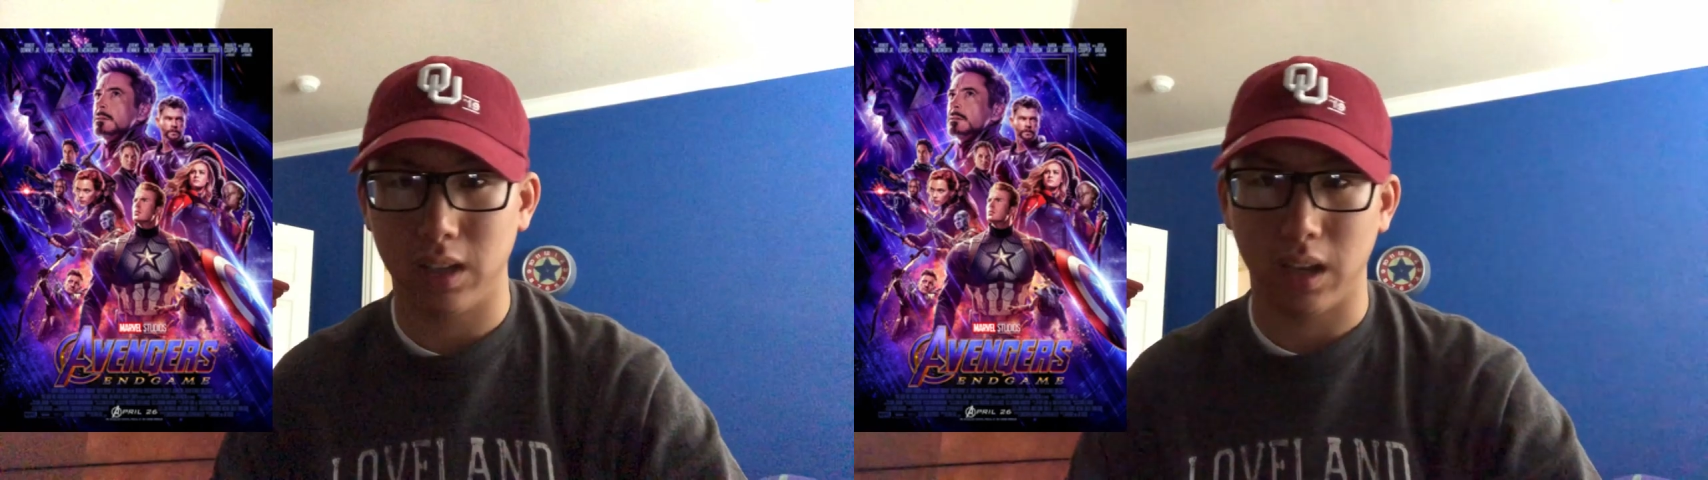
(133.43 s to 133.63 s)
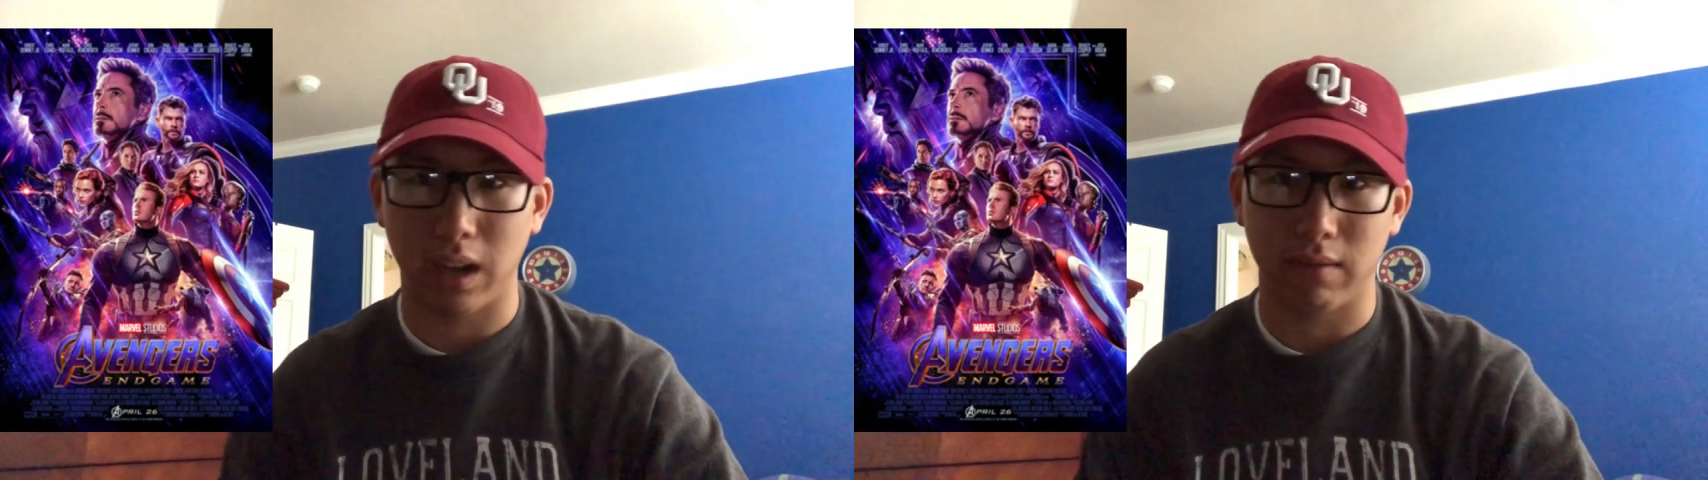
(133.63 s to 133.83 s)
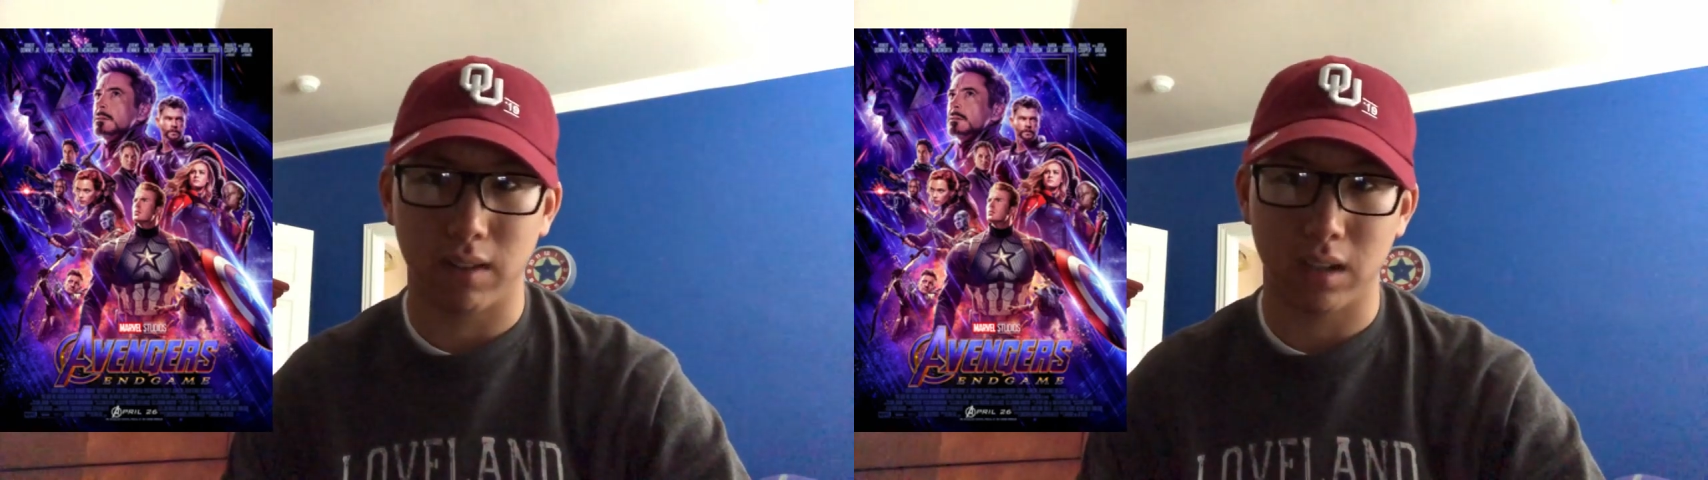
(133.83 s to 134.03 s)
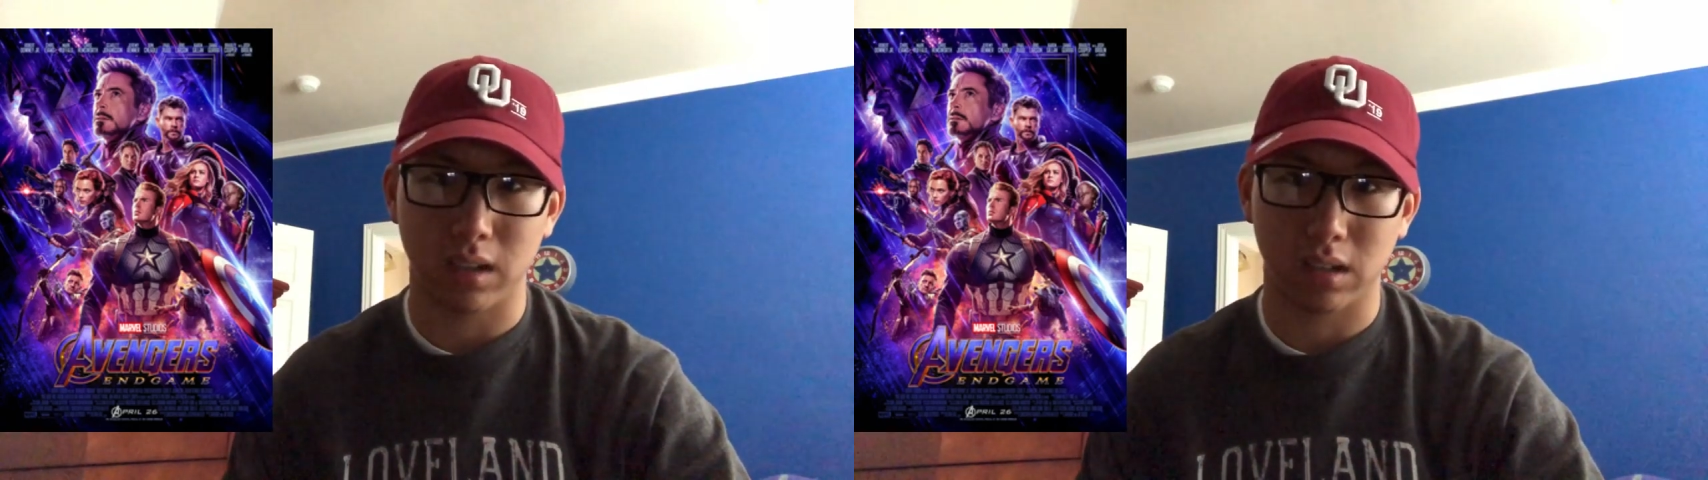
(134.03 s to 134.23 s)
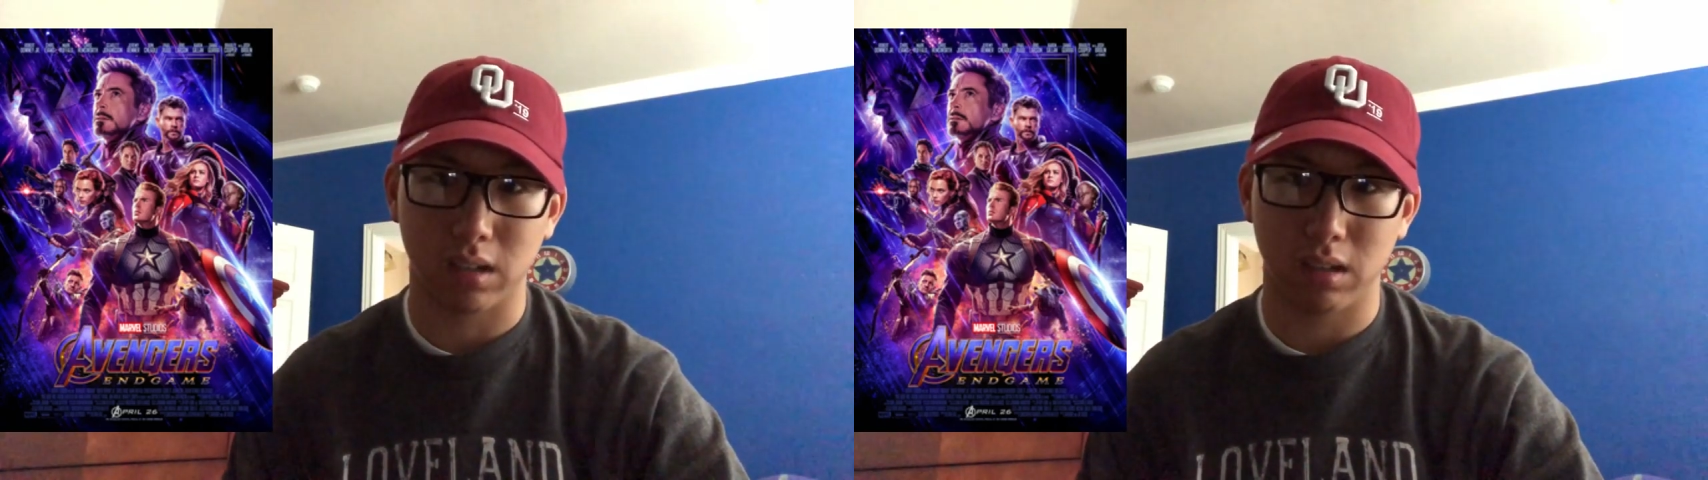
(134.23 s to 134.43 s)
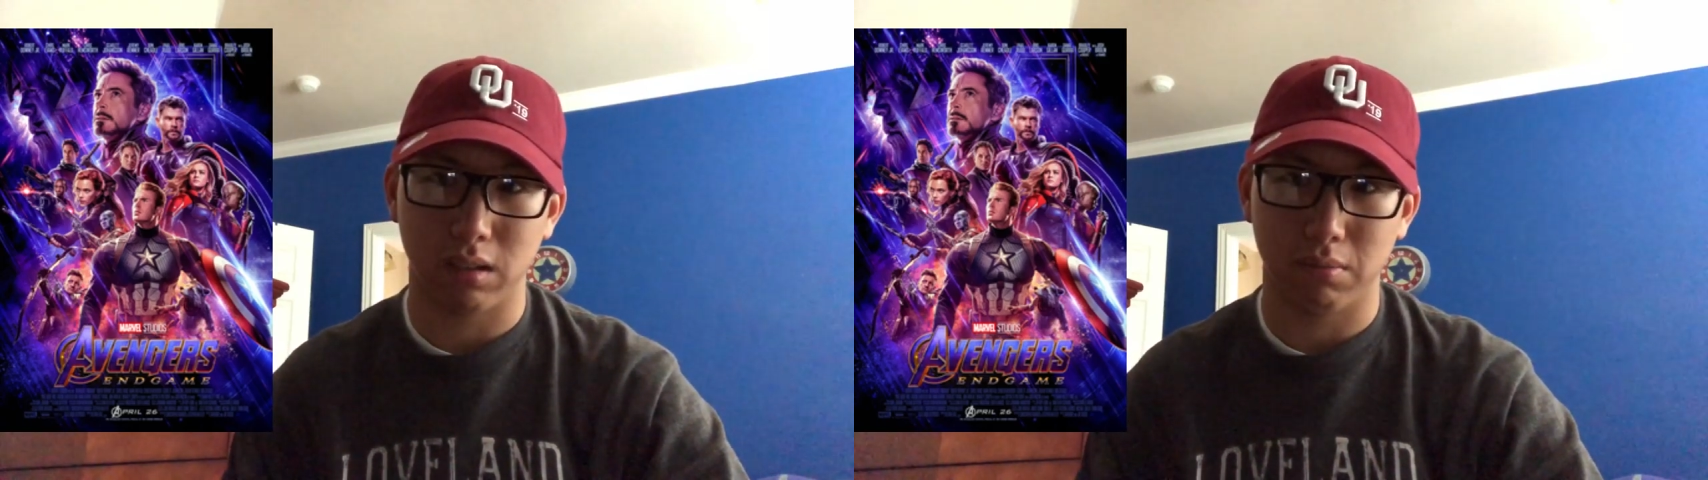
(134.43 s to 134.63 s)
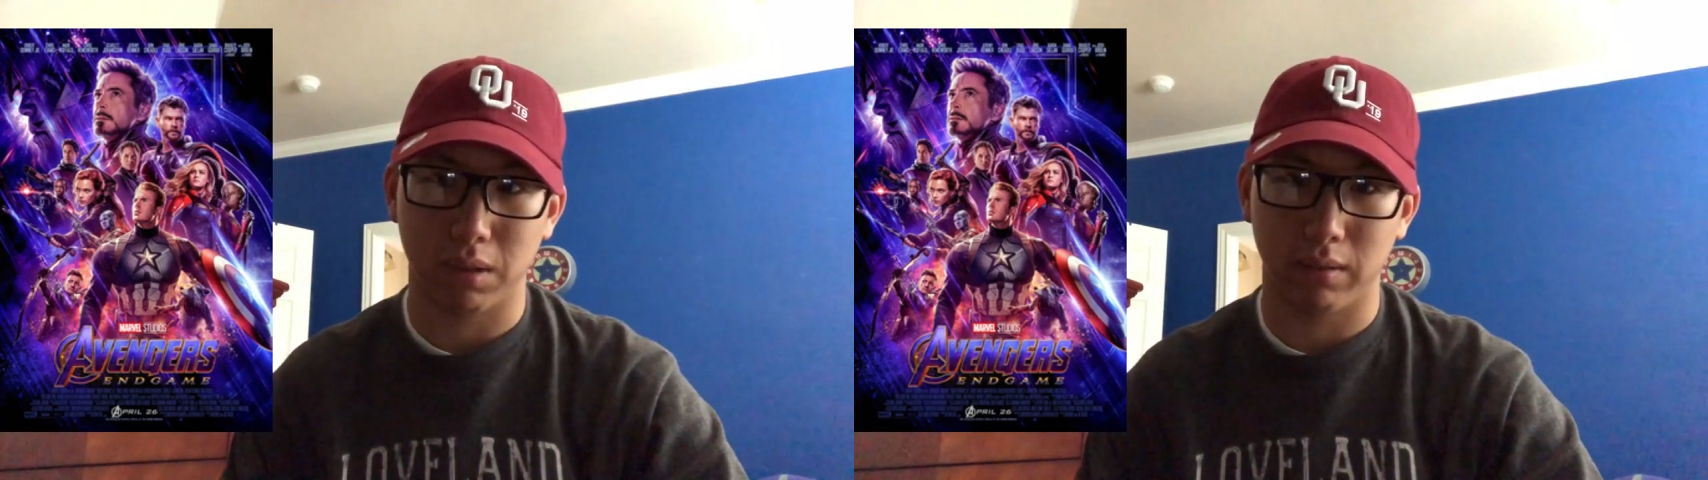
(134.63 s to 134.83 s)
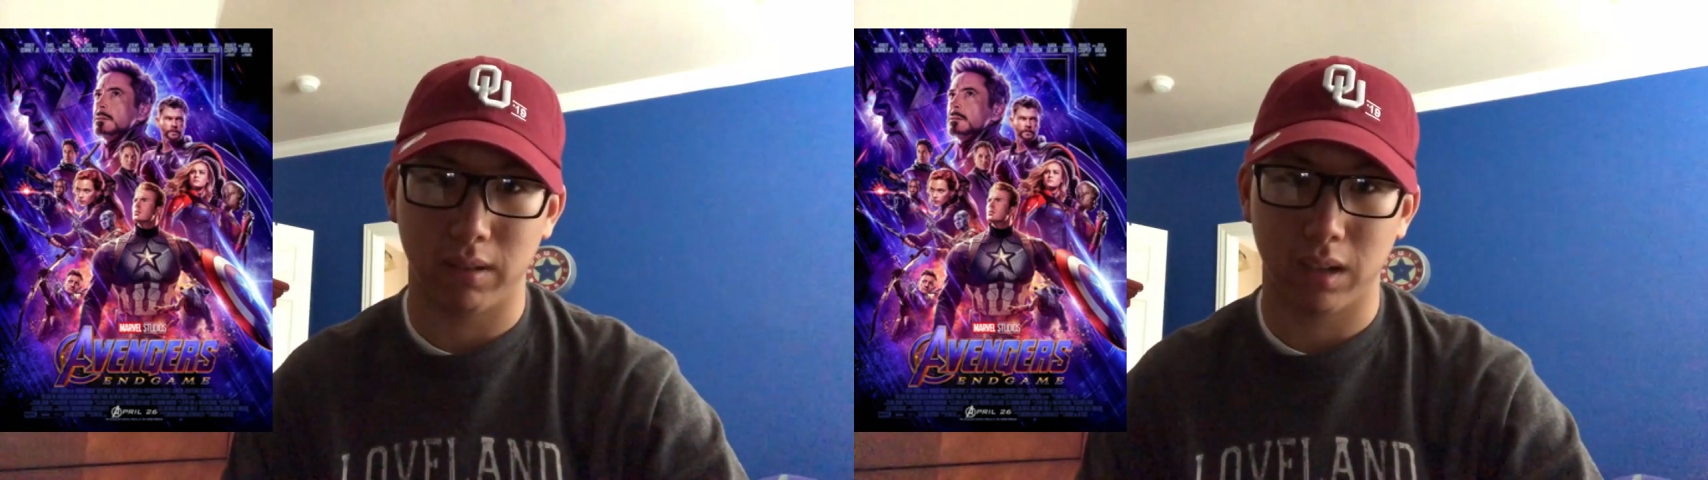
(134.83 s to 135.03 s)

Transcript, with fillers: they have nothing to do but we,